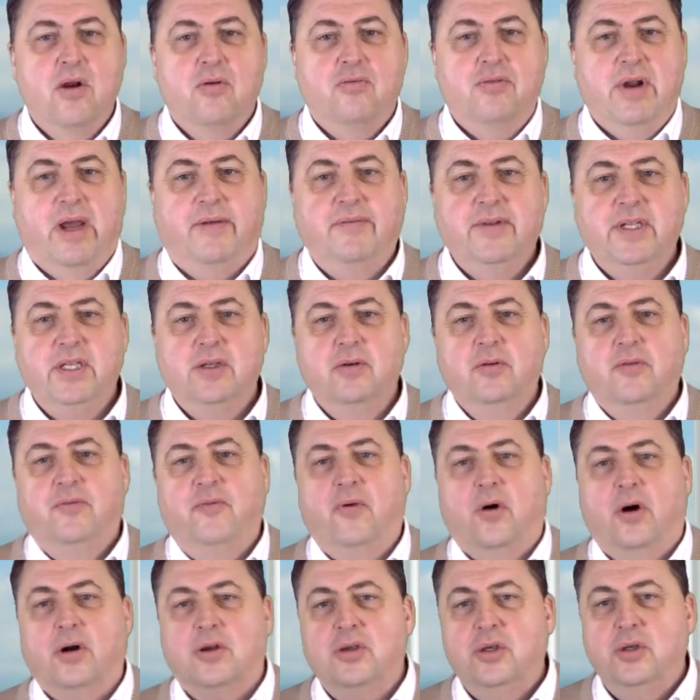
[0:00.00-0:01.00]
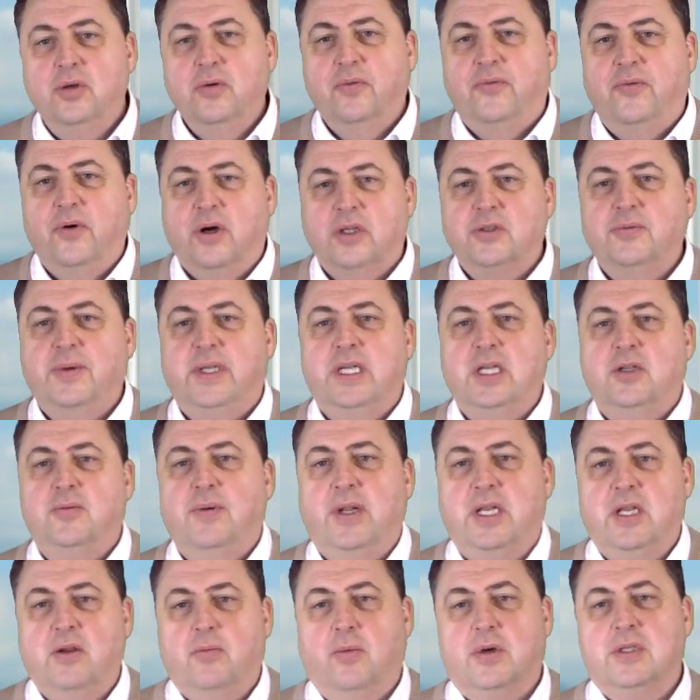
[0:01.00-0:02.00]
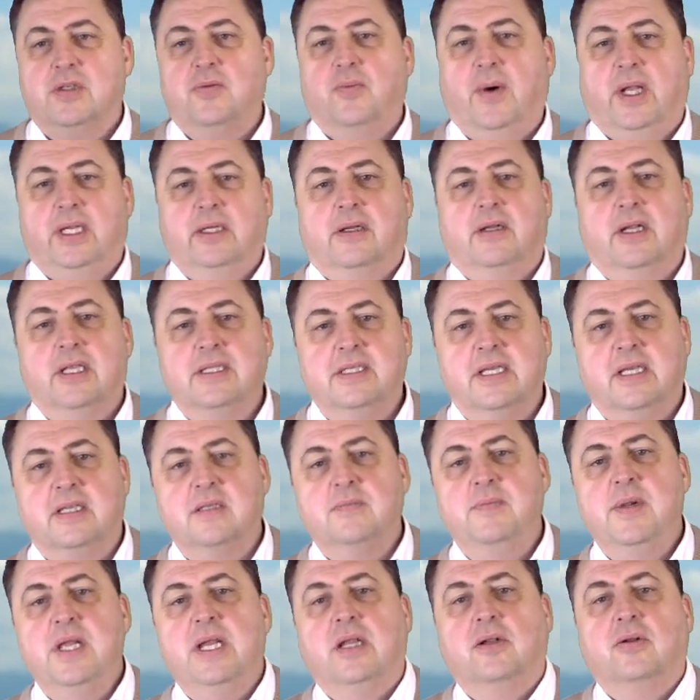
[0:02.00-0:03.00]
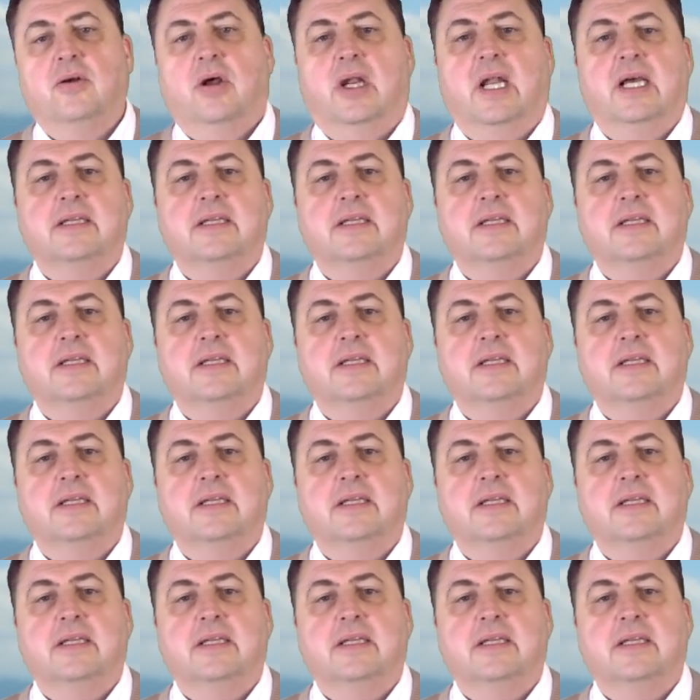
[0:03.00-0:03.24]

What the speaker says: Revenue for Q4 2020 was $106 million